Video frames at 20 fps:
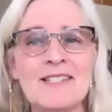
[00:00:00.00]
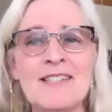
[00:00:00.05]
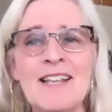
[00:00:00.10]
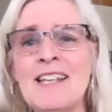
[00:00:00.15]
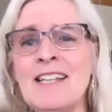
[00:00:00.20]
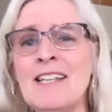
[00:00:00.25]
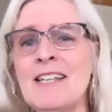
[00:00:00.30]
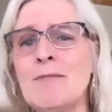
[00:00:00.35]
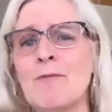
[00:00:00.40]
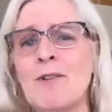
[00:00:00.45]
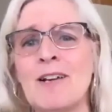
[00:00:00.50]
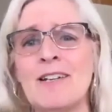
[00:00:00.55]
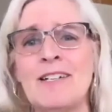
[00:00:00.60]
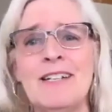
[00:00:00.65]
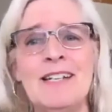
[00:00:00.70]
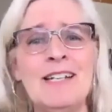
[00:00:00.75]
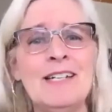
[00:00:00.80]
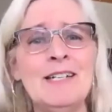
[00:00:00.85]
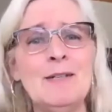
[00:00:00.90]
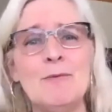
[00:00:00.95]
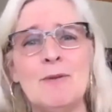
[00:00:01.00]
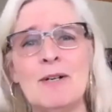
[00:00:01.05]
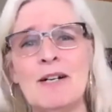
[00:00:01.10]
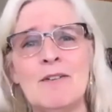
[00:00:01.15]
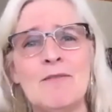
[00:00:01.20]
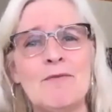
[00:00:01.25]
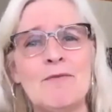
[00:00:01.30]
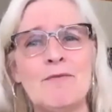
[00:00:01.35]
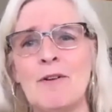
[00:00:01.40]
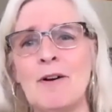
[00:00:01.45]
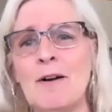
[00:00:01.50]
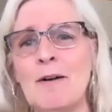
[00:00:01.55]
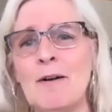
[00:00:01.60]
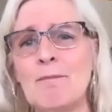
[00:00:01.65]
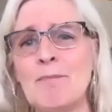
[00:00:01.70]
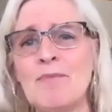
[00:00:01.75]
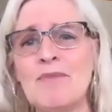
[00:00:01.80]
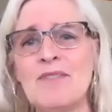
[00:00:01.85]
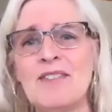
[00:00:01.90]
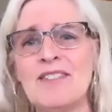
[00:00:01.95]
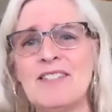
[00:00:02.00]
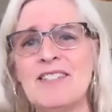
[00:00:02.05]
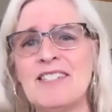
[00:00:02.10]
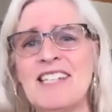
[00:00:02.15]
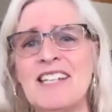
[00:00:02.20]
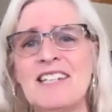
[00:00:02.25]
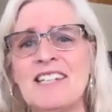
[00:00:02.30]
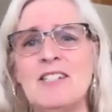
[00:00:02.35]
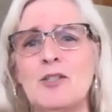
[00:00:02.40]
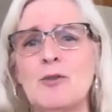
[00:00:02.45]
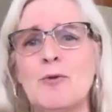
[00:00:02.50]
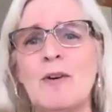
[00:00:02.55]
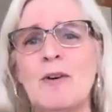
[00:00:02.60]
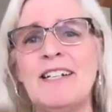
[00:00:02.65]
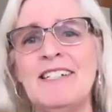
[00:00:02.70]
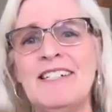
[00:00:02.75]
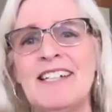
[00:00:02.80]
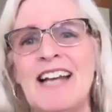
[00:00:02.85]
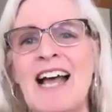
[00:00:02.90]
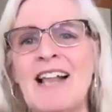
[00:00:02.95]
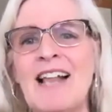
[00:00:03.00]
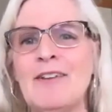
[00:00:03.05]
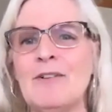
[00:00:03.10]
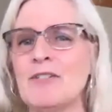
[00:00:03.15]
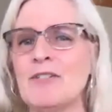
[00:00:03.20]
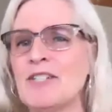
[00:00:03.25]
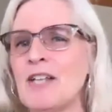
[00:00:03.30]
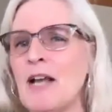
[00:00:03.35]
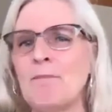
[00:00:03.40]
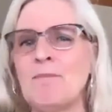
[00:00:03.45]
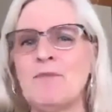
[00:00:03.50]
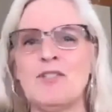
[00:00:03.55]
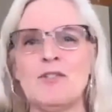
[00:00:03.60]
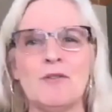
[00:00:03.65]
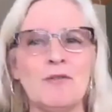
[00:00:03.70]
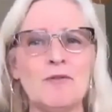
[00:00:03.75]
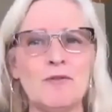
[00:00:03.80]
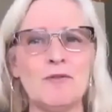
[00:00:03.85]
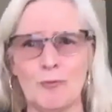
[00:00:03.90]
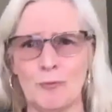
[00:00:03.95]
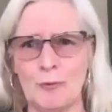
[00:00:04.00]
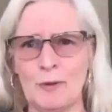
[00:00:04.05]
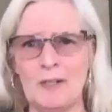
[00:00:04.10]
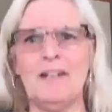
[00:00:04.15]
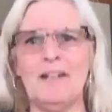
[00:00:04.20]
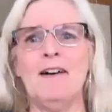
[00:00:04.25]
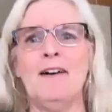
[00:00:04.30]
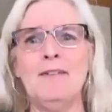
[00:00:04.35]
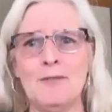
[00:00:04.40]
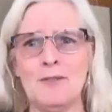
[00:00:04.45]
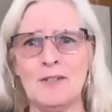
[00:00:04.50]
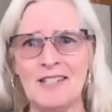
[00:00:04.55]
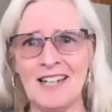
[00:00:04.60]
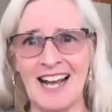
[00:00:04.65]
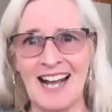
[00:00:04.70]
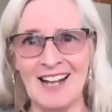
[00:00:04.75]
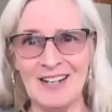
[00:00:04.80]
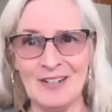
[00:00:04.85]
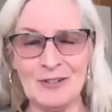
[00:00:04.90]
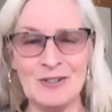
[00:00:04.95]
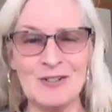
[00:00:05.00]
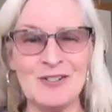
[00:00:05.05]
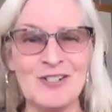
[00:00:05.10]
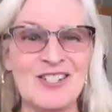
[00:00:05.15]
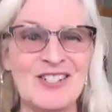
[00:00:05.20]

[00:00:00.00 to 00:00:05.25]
They can run anywhere from $10 to $20 up to $300. Yeah.